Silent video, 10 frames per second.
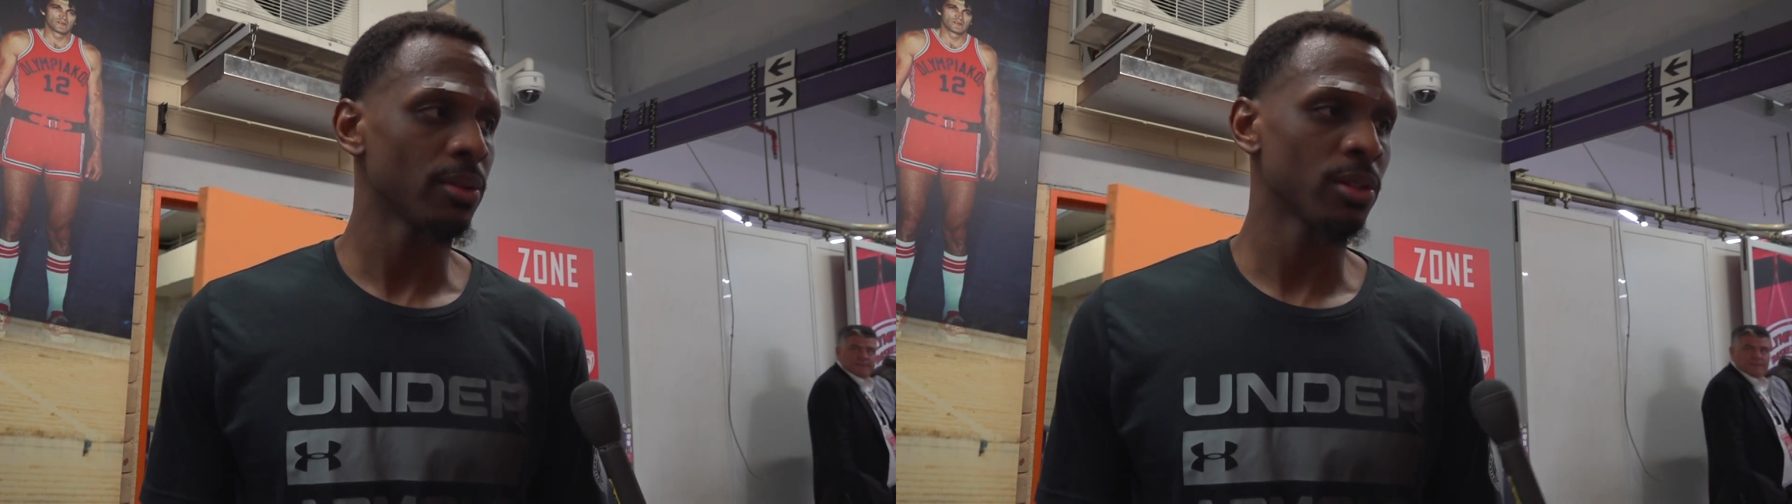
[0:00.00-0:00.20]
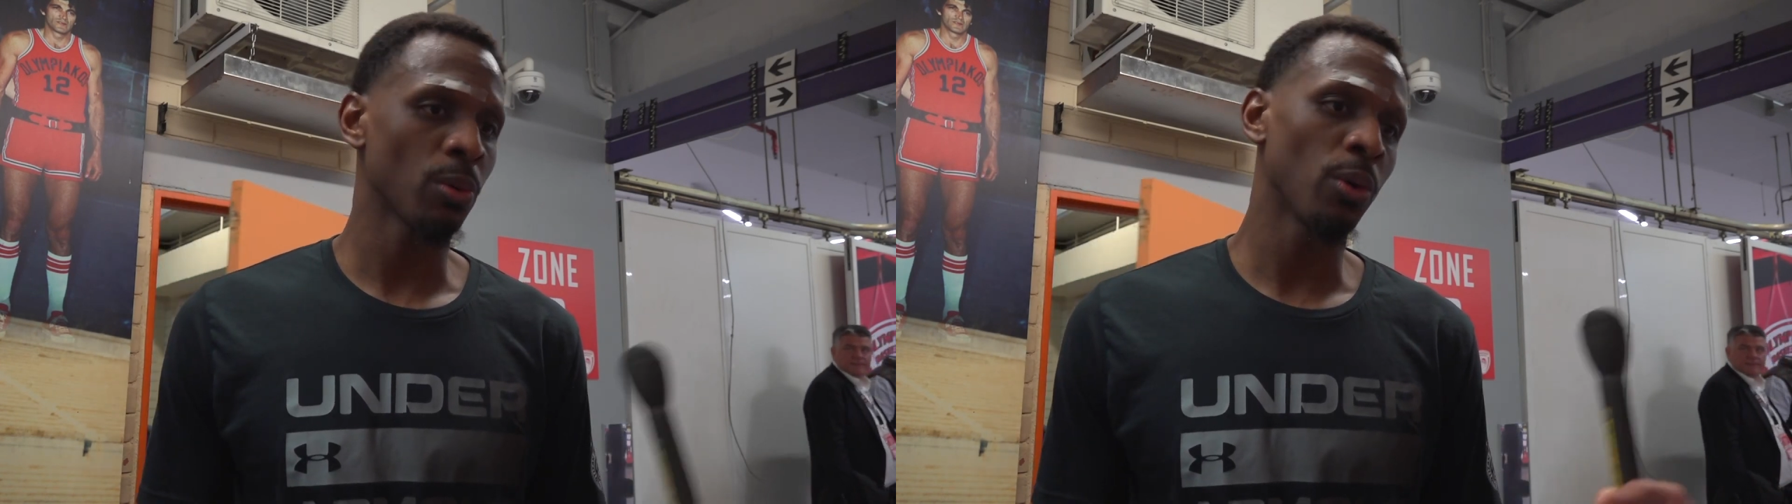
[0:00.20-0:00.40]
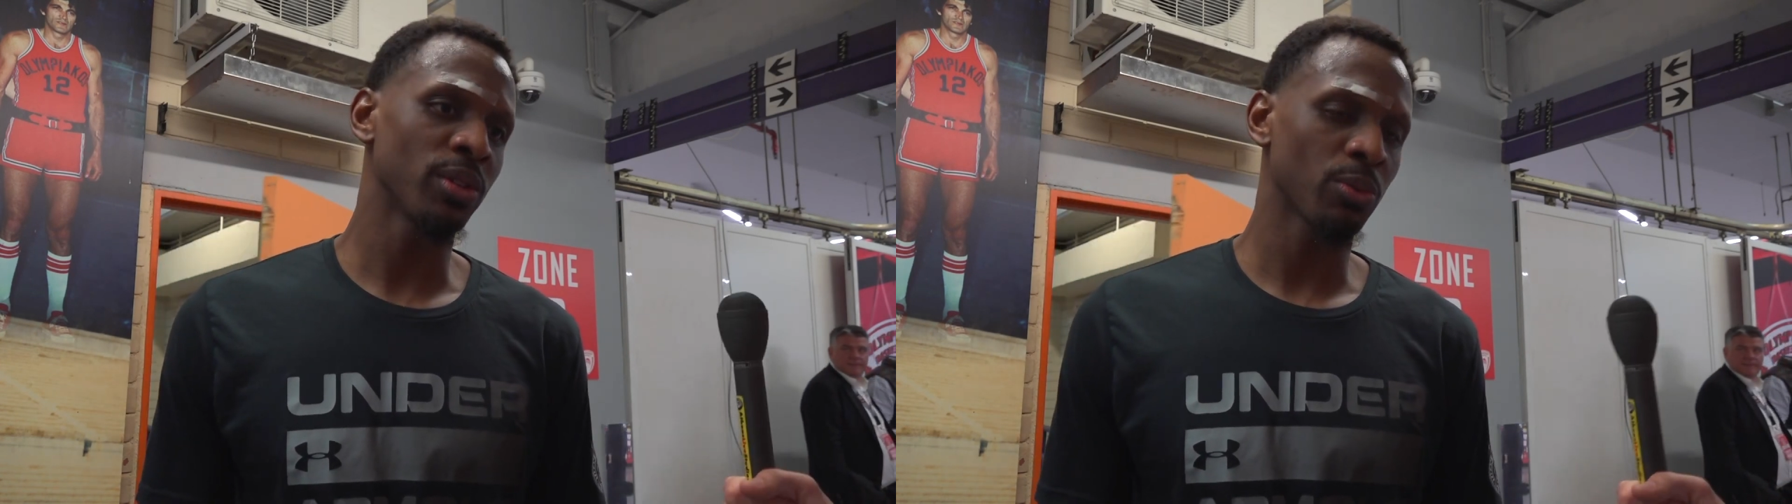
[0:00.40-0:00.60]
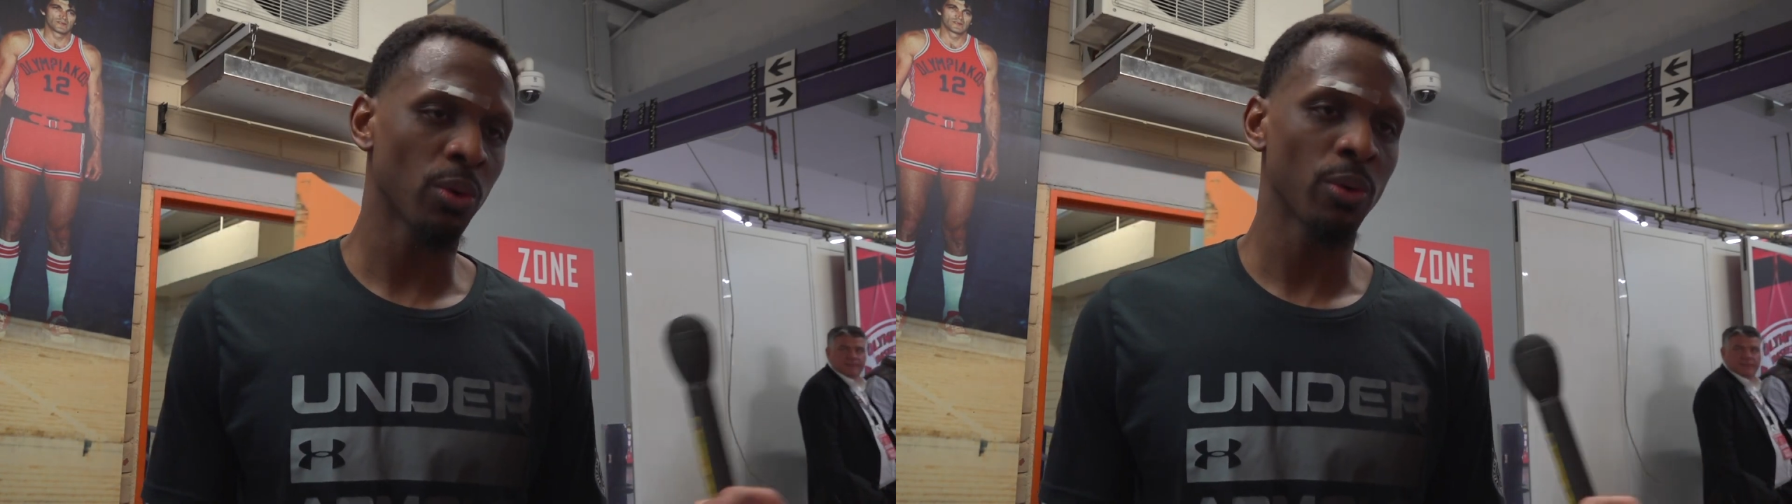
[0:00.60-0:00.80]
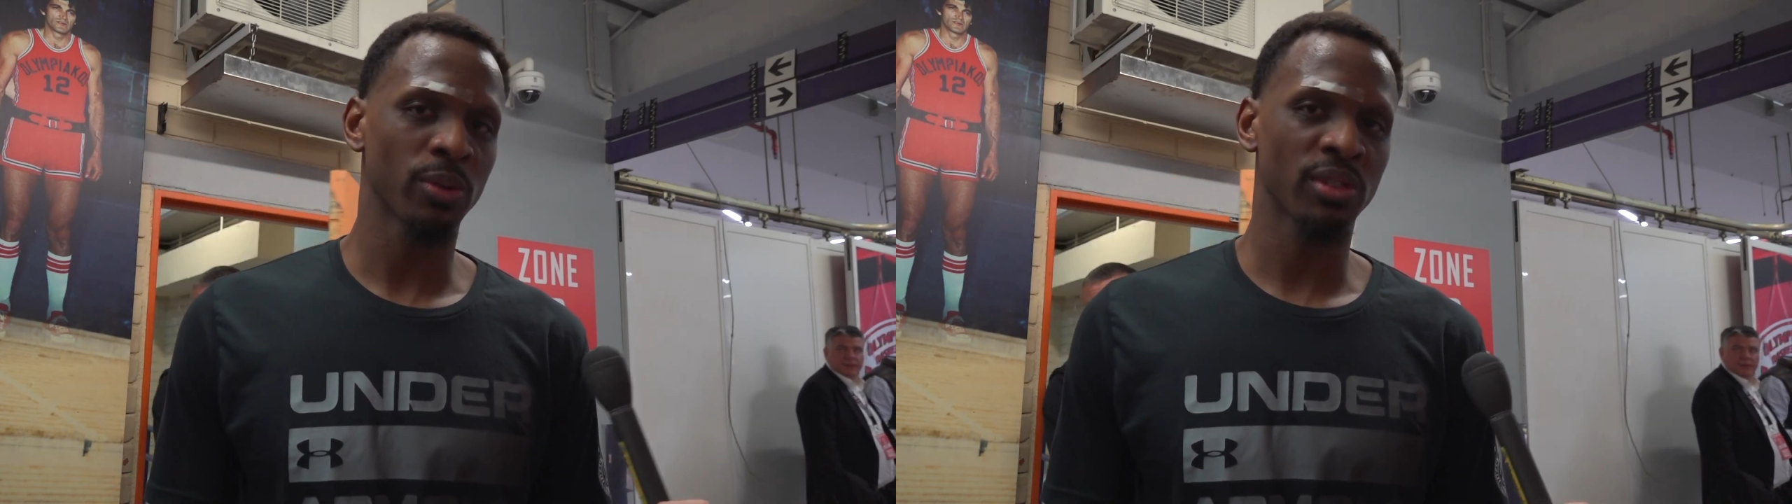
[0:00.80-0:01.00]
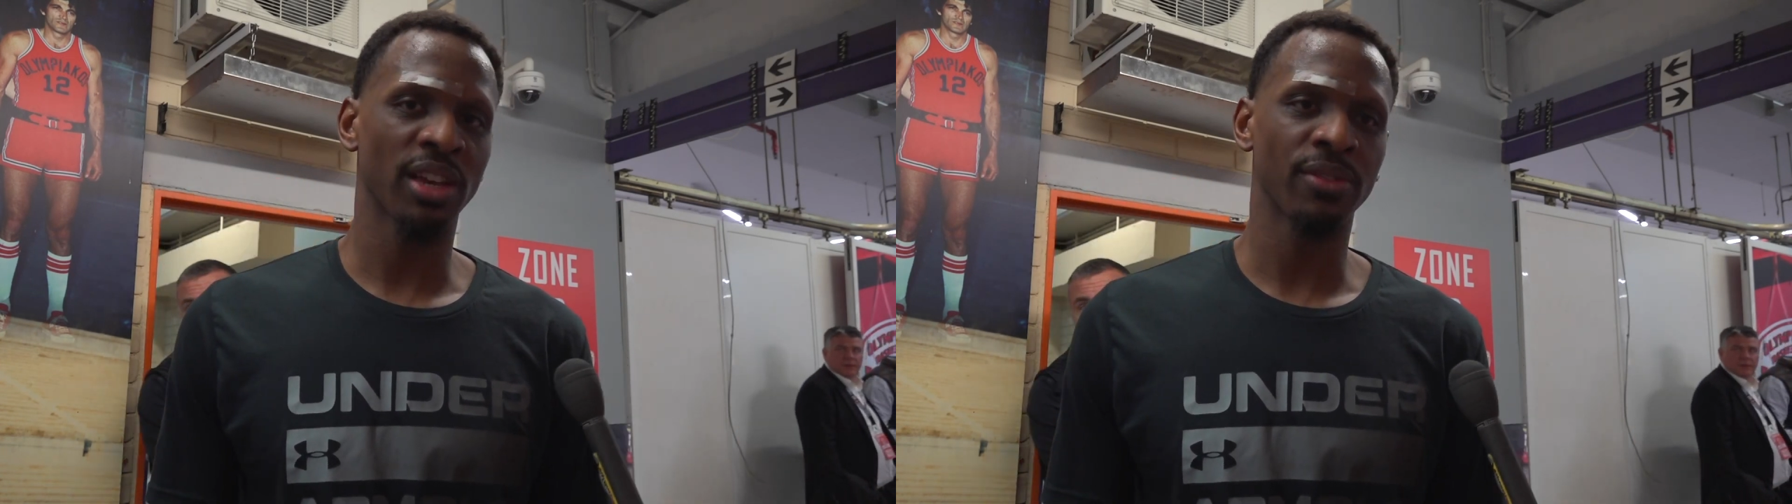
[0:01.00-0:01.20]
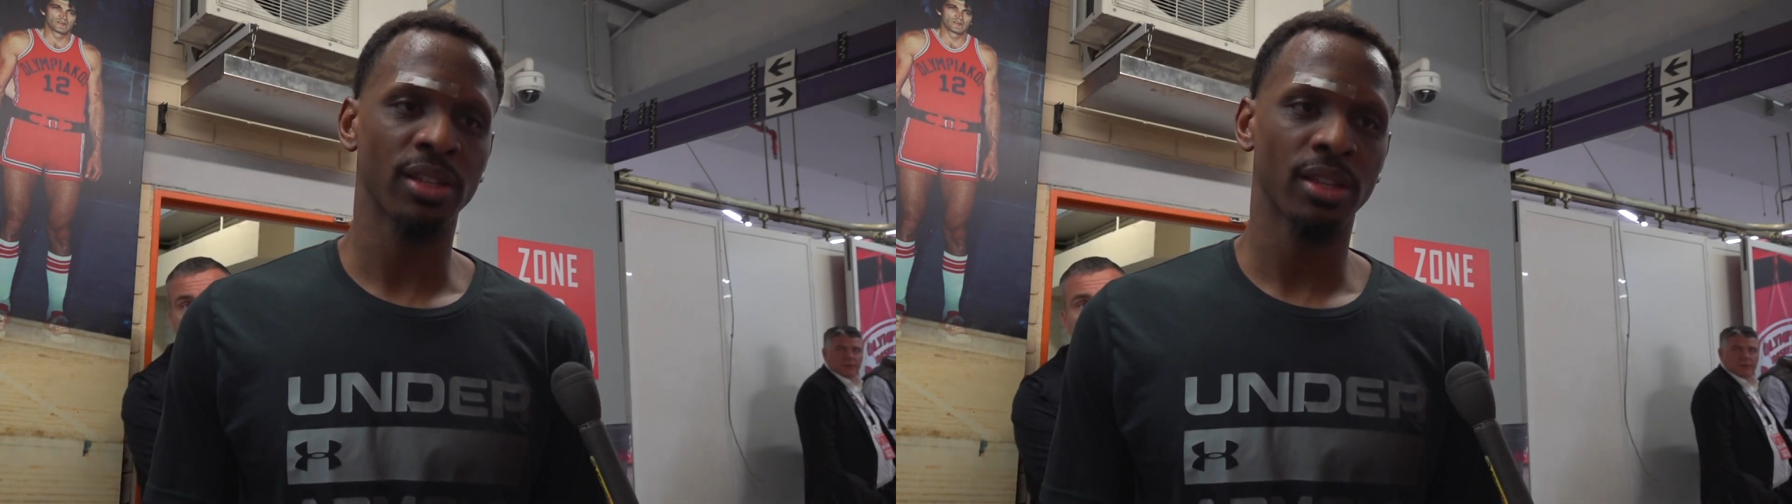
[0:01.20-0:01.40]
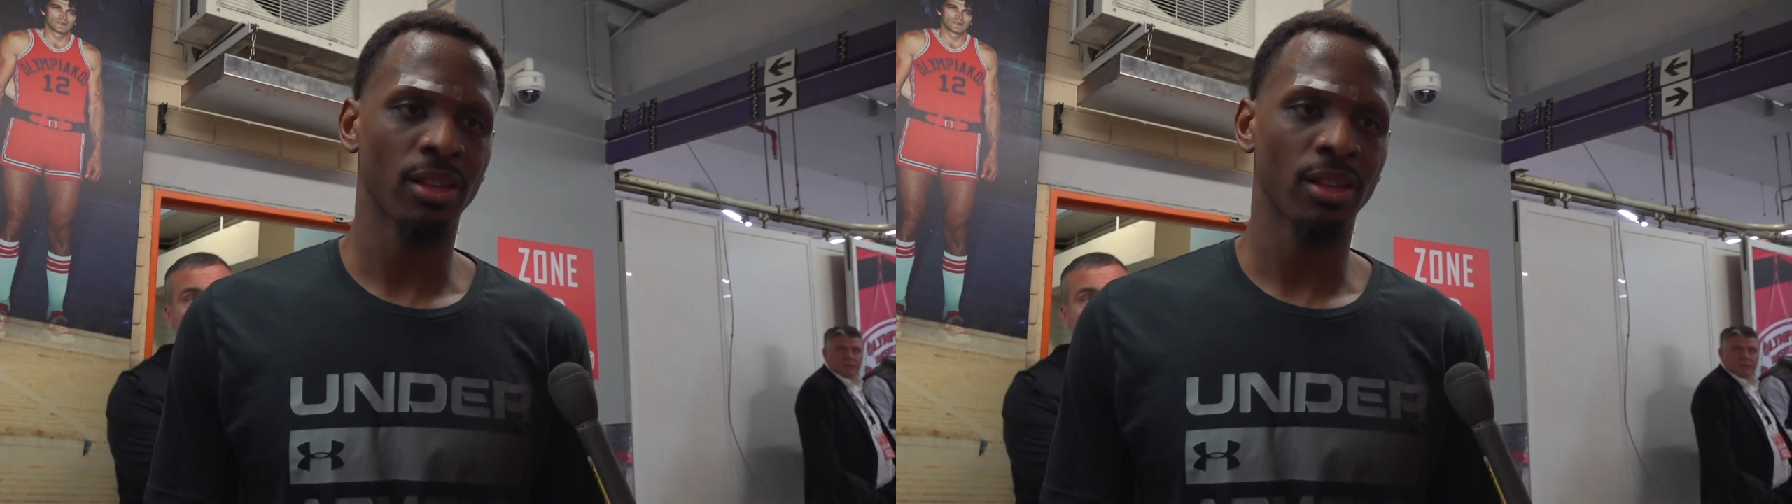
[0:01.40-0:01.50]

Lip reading: What was given.